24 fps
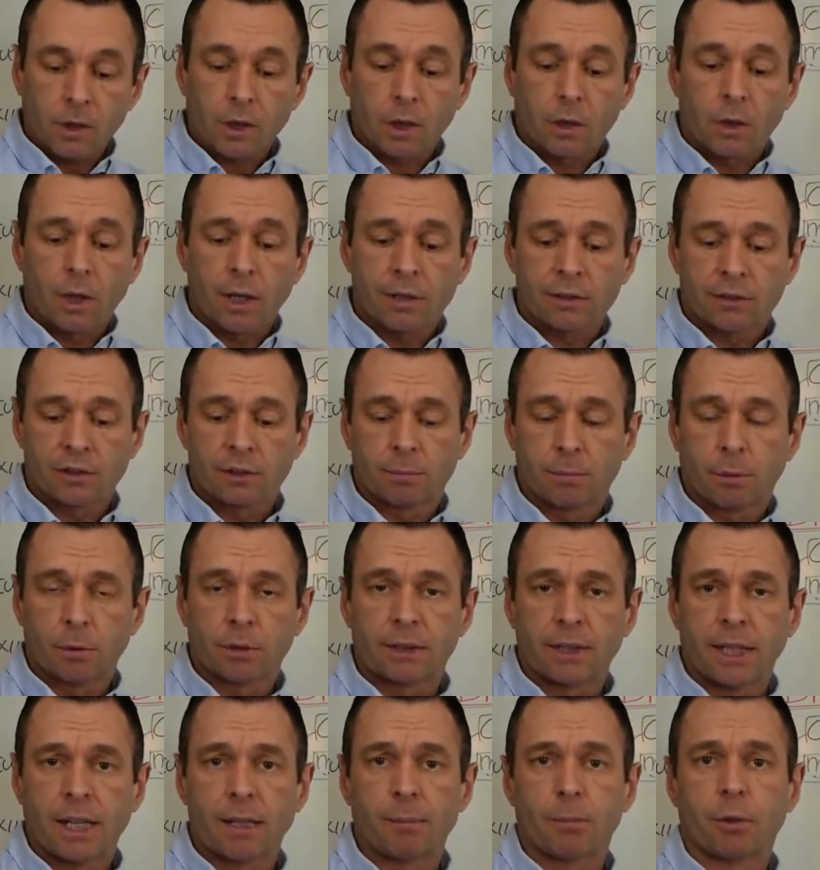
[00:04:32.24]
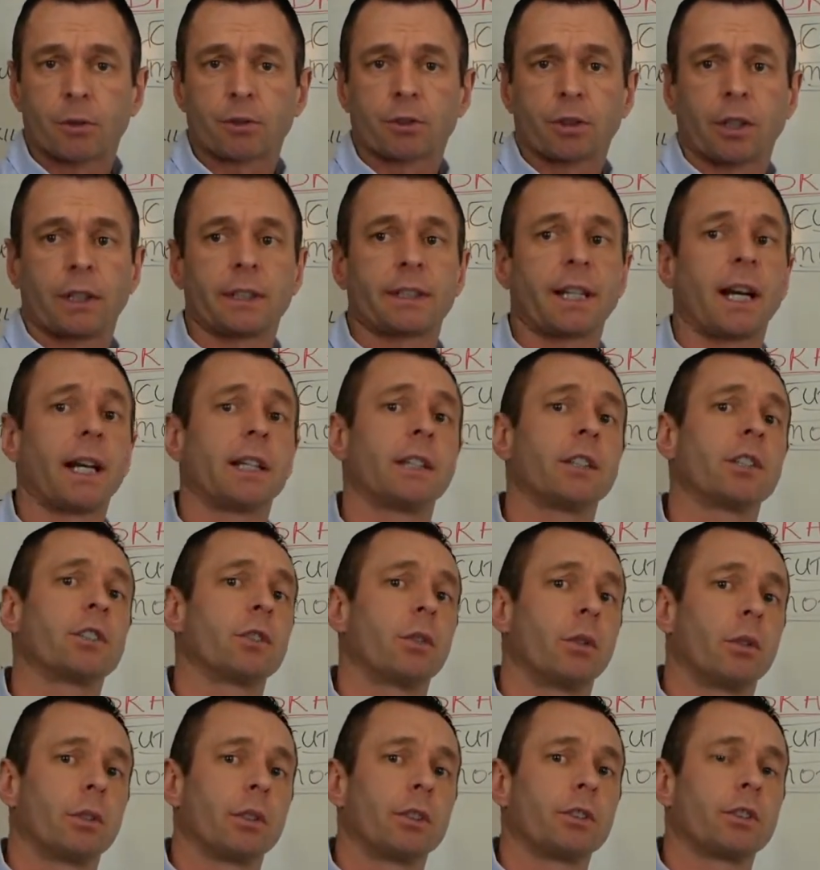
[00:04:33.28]
crosses both the elbow joint and the
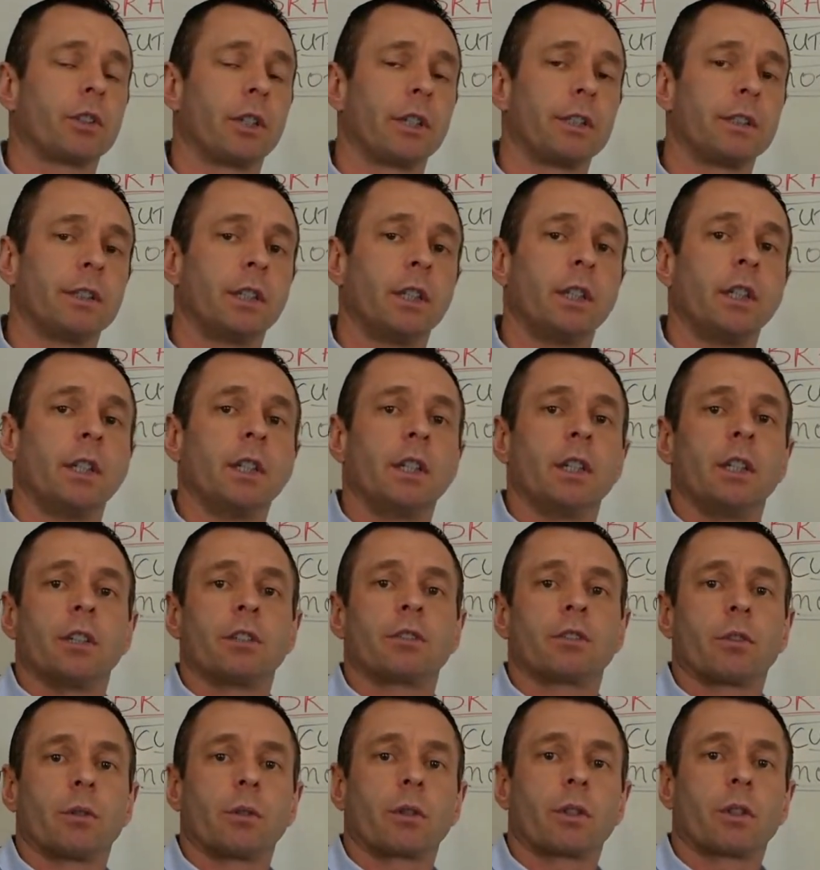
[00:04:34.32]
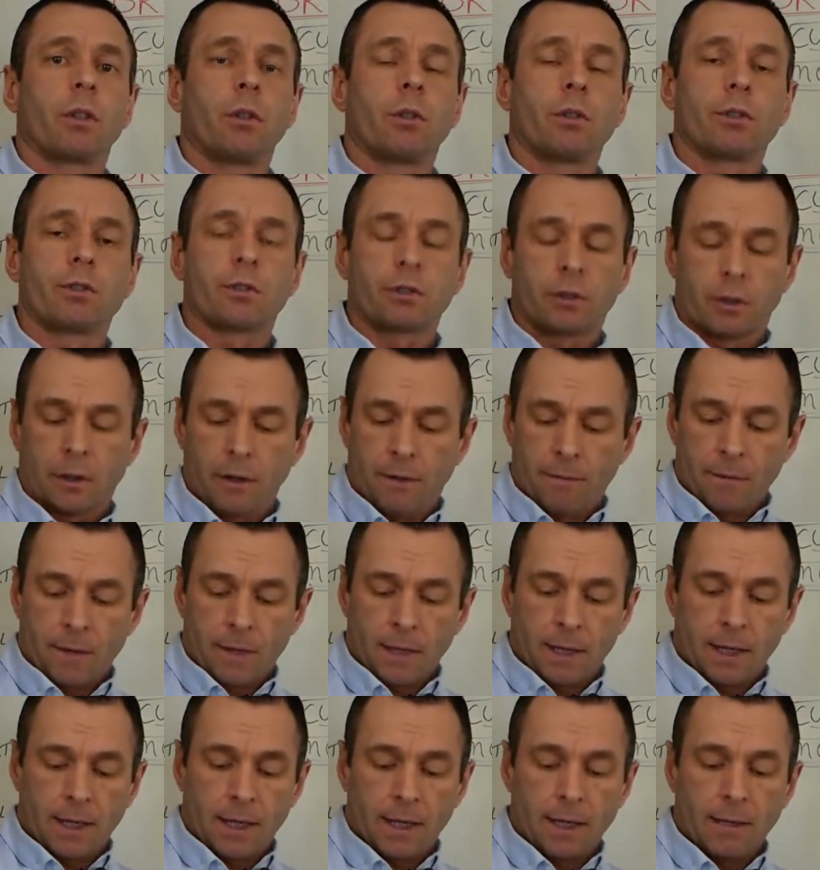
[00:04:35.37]
shoulder joint. So it goes
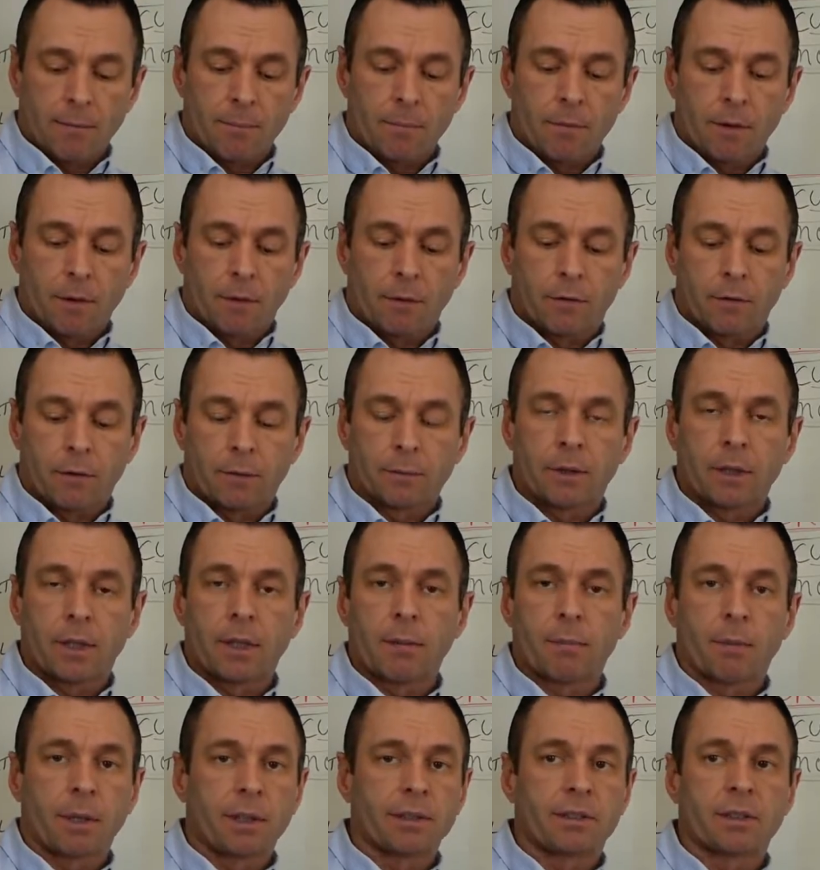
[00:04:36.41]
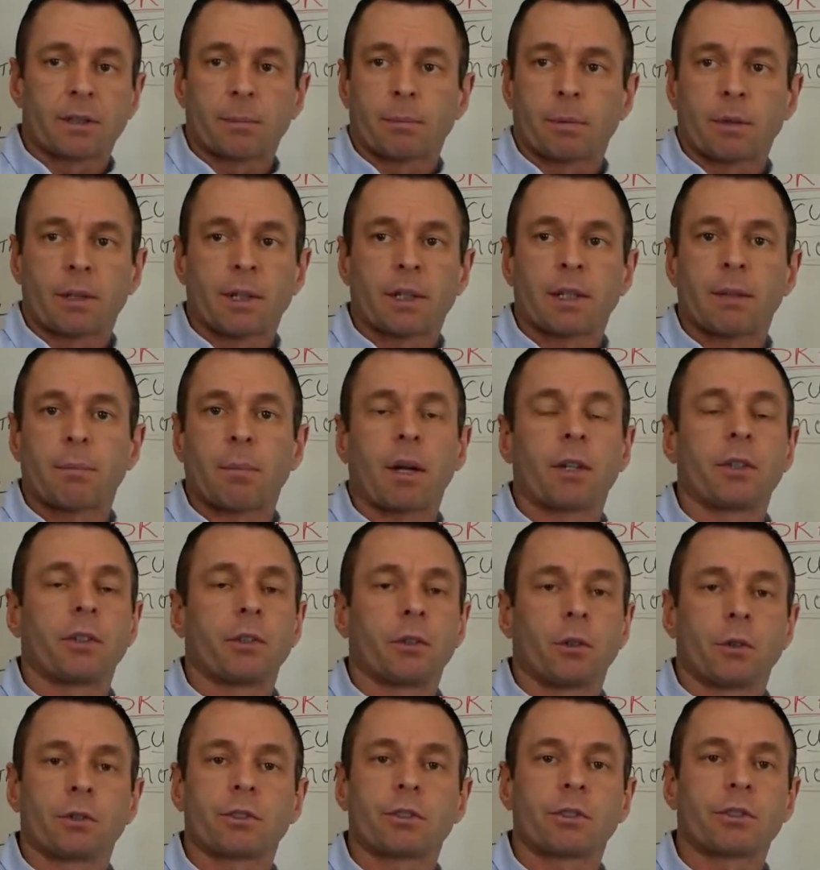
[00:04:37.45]
from the bicipital
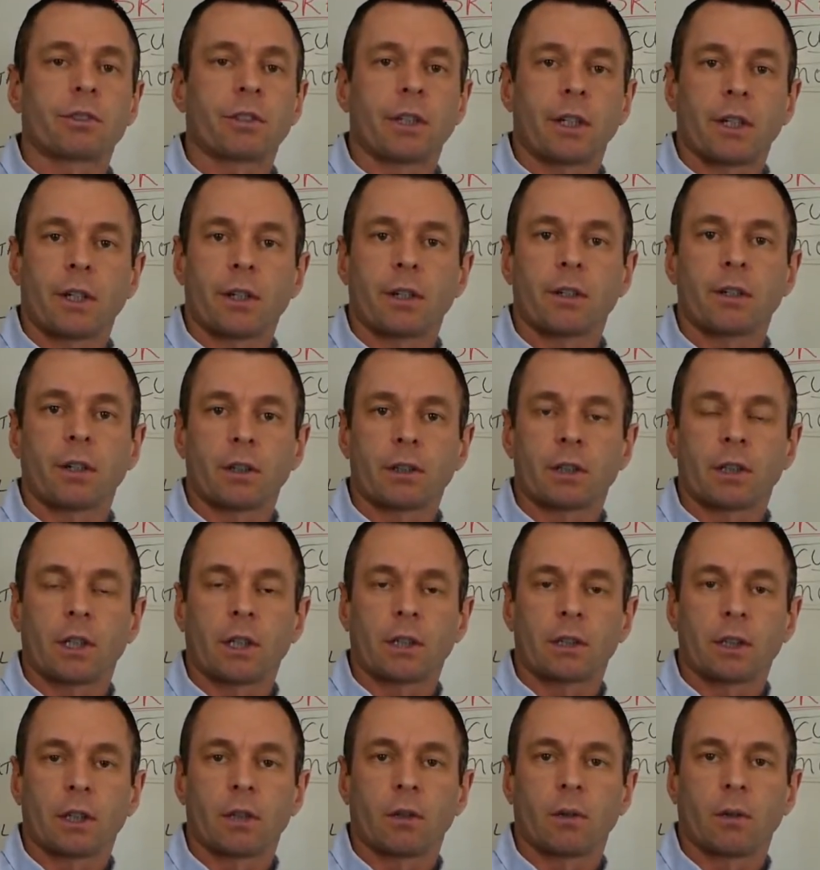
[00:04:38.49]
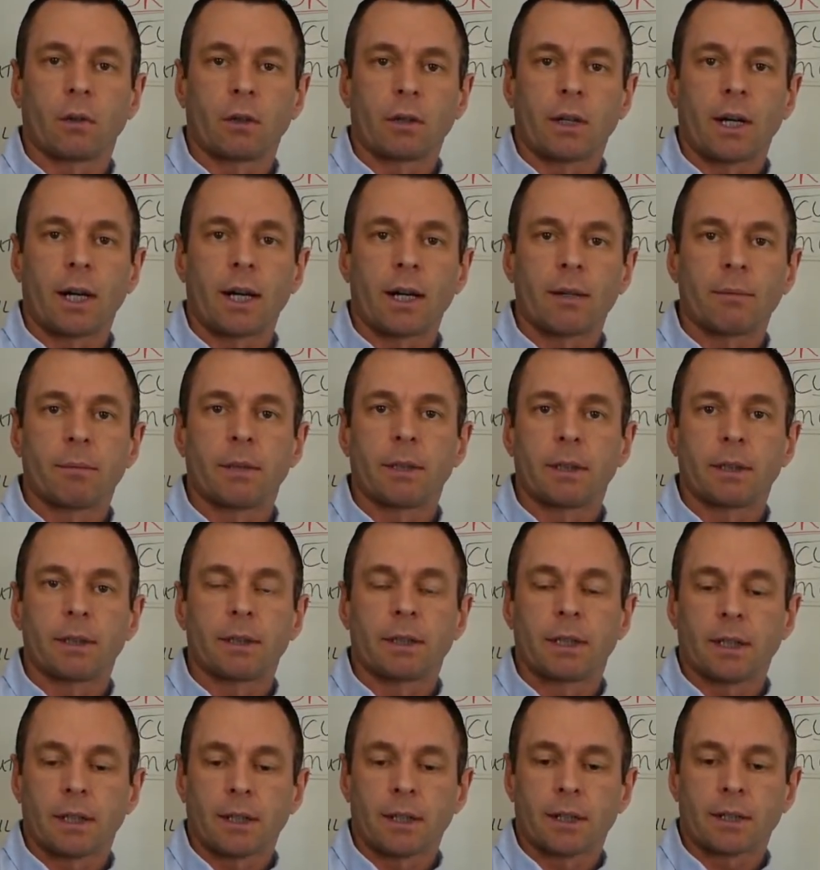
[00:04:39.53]
aponeurosis here on the lower arm, in
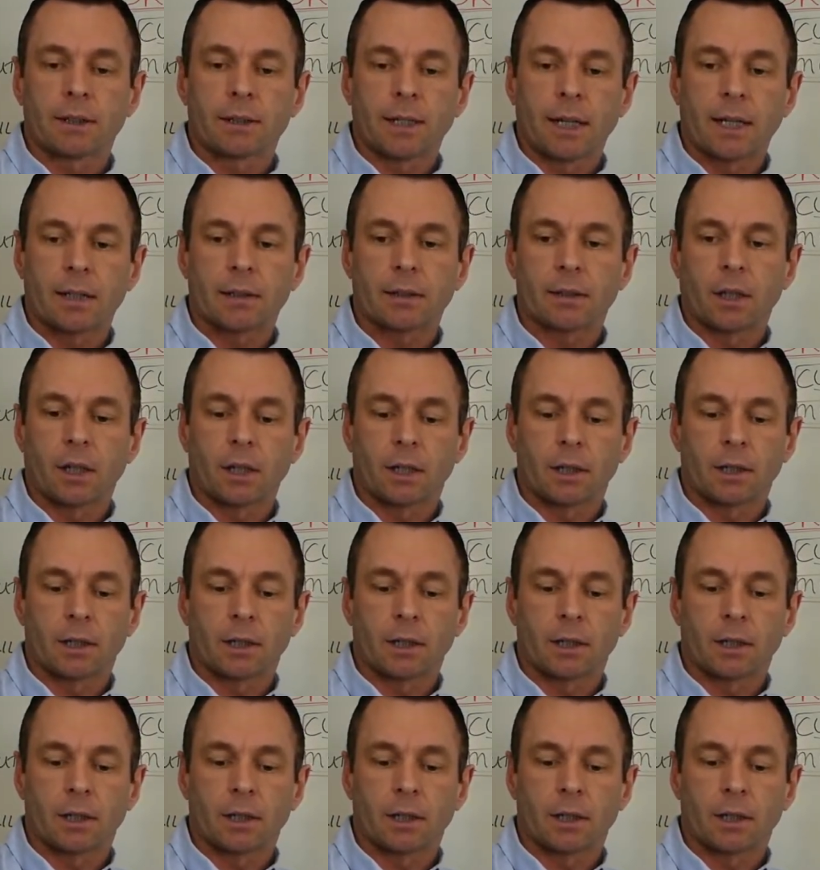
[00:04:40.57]
here like that,